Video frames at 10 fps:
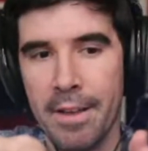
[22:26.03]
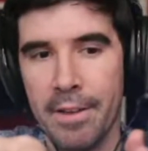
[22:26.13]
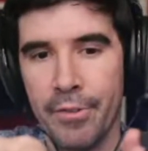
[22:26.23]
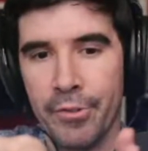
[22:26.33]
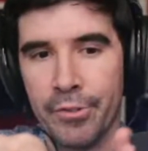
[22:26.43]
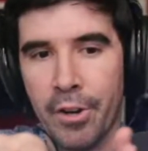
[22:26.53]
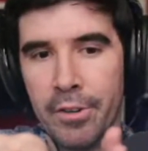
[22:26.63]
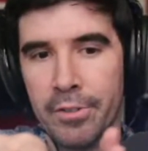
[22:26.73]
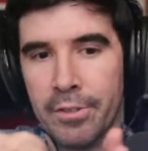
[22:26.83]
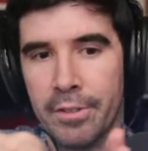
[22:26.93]

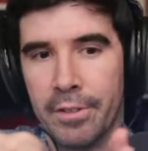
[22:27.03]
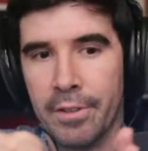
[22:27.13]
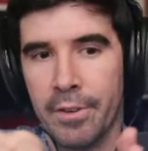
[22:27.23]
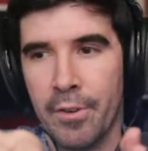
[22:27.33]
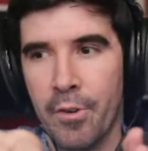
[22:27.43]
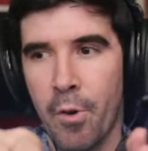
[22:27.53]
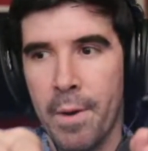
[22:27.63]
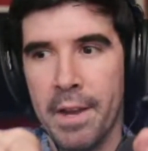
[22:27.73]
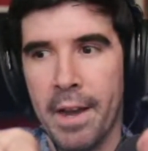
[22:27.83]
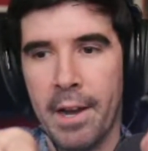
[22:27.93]
starts
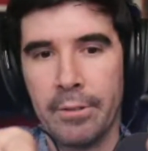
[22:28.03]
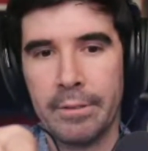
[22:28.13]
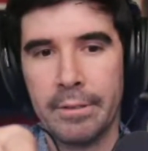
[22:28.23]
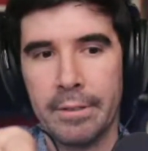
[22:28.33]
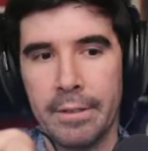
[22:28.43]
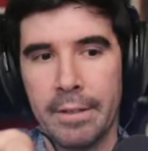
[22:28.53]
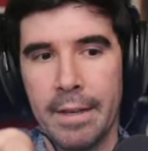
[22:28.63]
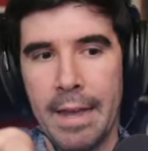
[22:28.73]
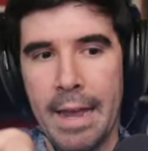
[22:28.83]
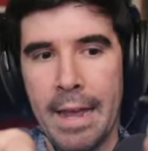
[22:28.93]
going out,
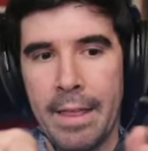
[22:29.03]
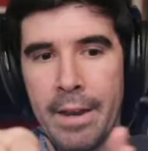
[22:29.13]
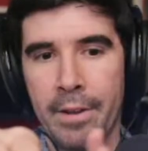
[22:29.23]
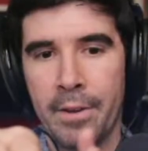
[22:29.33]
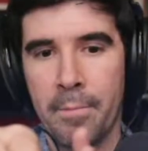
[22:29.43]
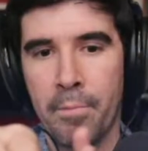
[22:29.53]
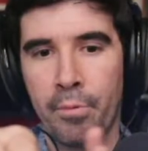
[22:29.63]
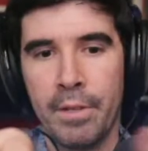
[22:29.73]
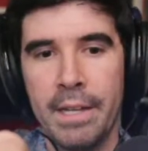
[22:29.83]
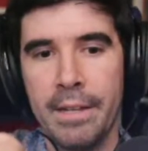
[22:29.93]
and then it
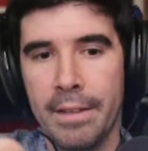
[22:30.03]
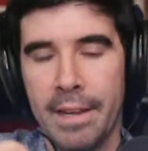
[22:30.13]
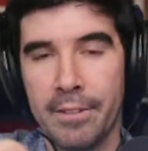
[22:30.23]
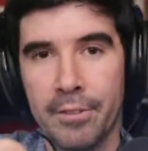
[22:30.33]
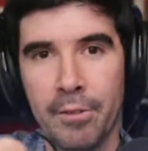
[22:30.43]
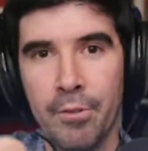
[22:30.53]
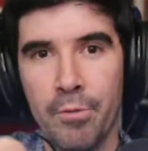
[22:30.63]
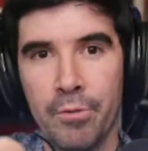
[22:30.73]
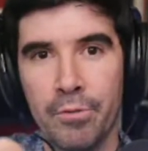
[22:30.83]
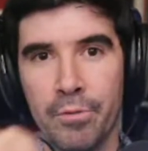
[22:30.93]
completely gets
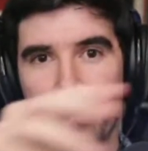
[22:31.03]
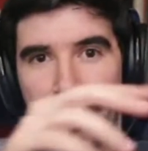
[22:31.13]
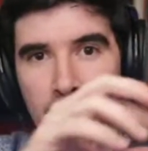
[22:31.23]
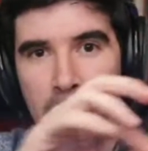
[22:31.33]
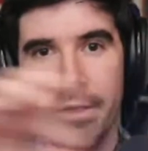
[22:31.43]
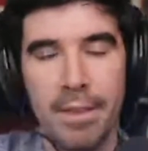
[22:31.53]
loose with the